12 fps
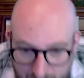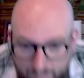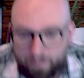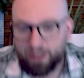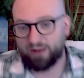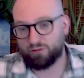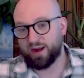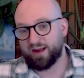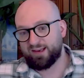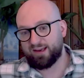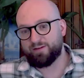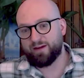plus
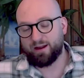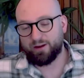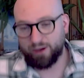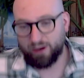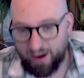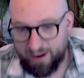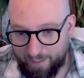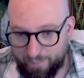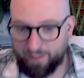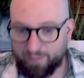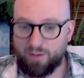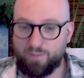RIC-C failure and not be able to